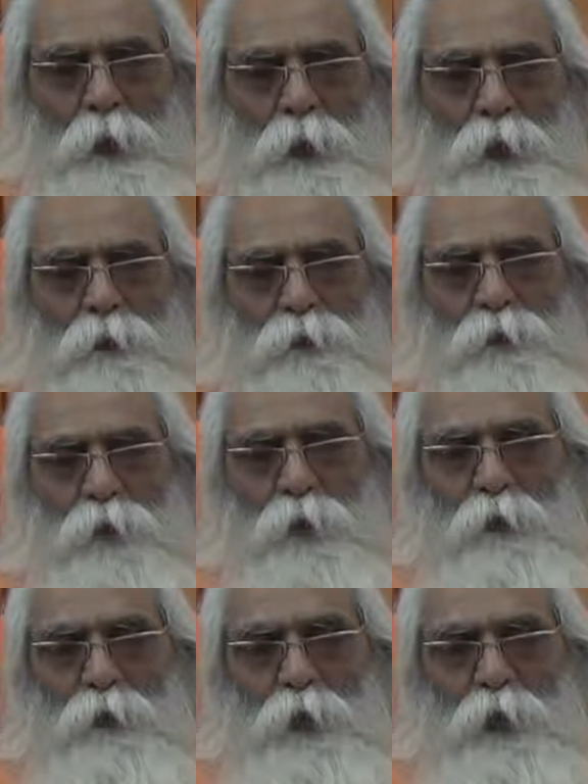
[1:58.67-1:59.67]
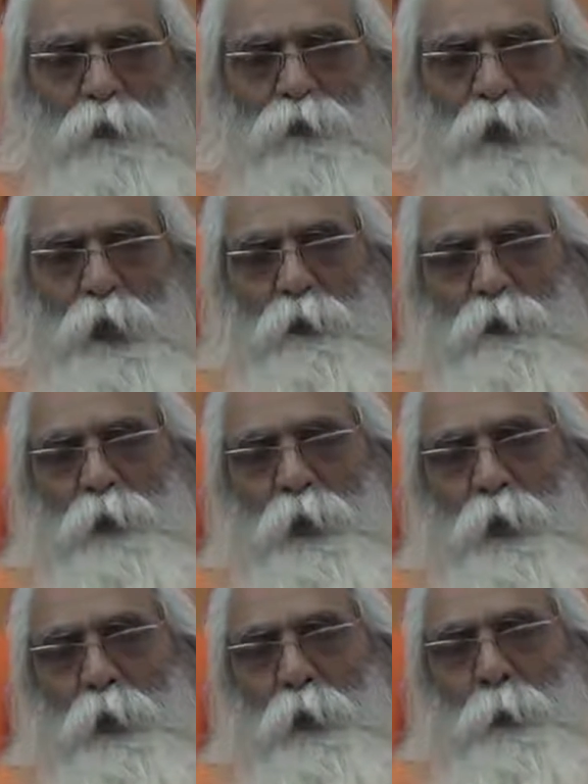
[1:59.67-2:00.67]
in the form of the
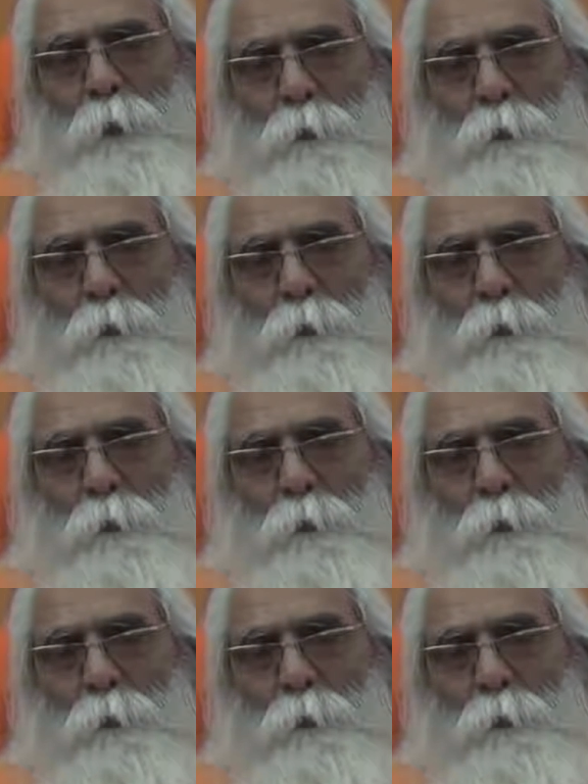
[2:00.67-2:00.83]
avatara.